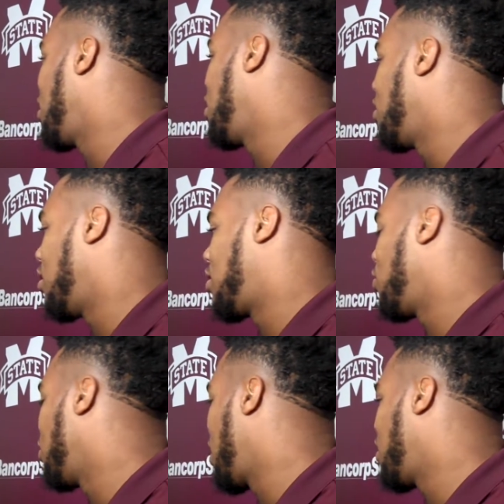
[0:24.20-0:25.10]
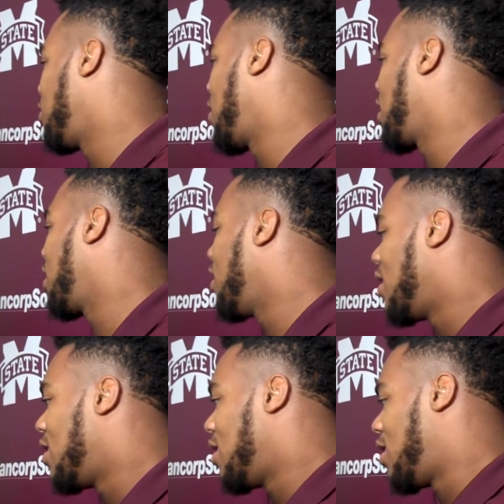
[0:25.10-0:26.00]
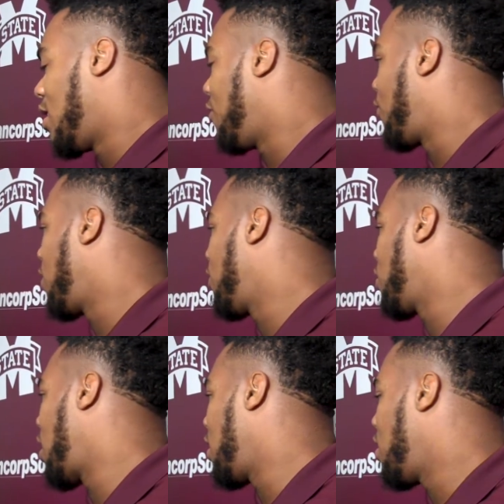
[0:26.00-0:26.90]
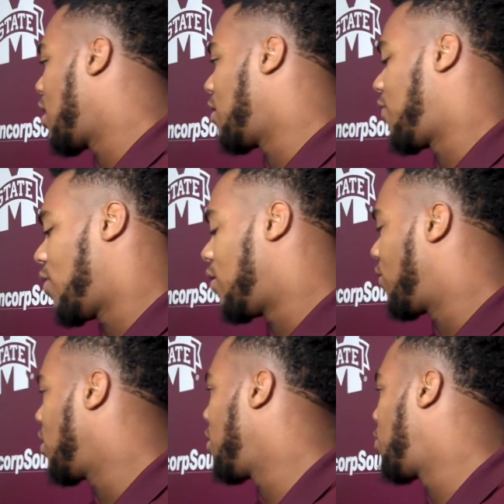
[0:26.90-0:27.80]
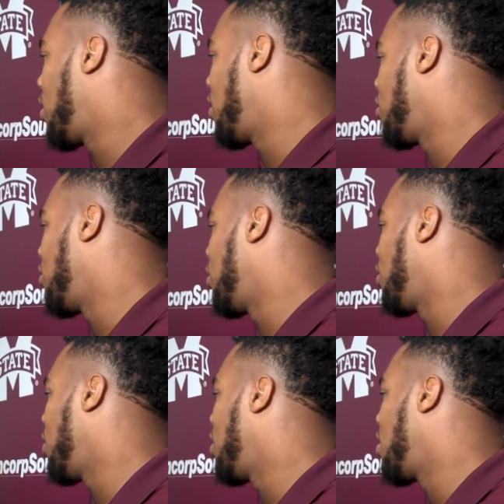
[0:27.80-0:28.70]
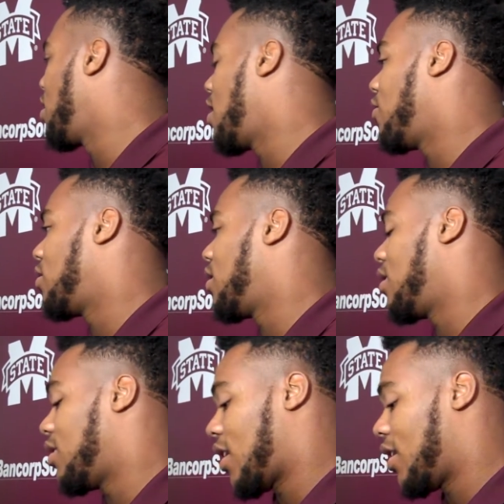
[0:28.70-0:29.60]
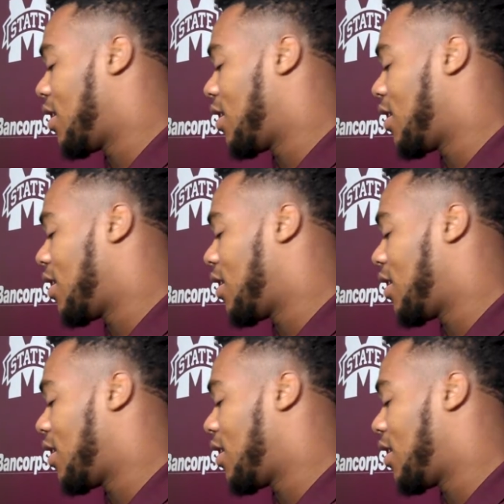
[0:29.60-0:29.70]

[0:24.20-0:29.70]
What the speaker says: his enthusiasm, he got a feeling for his players, everything,